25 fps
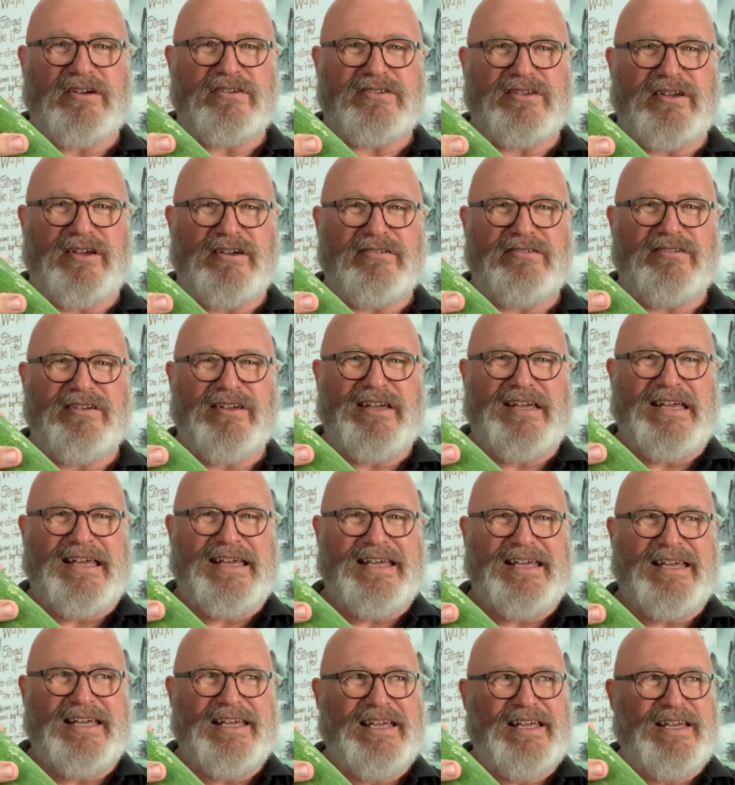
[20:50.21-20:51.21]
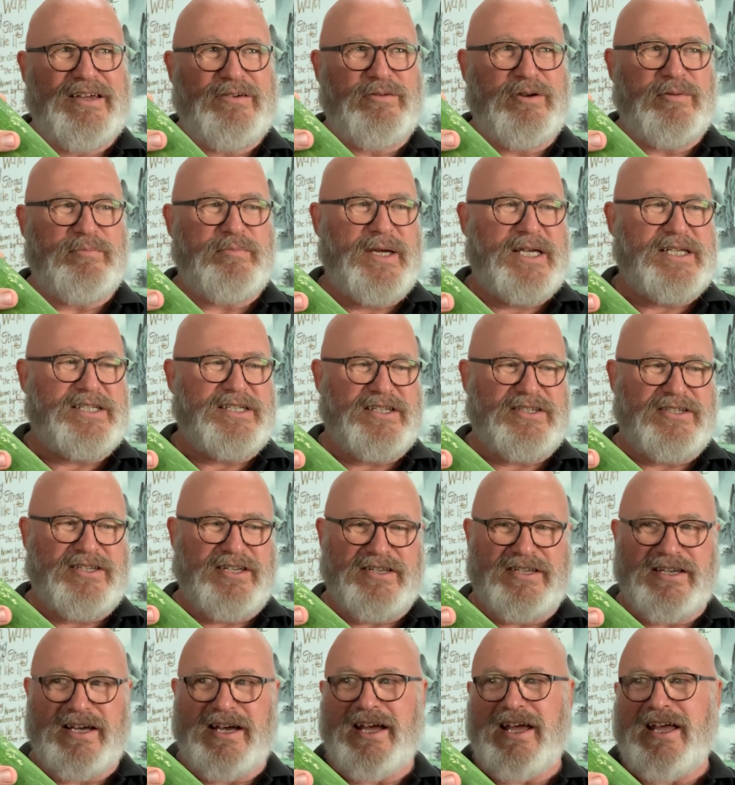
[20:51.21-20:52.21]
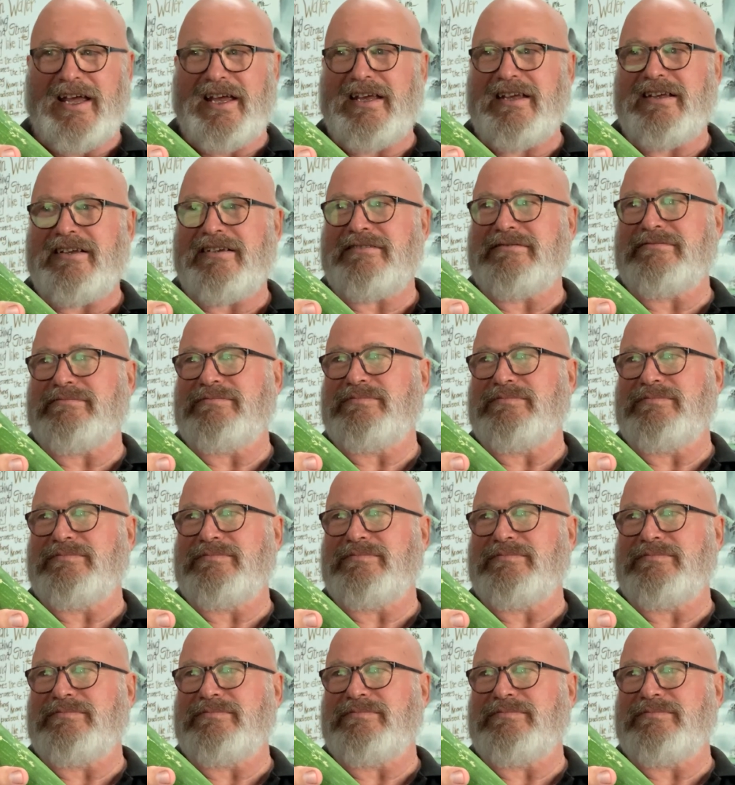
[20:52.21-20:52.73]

So we picked it today.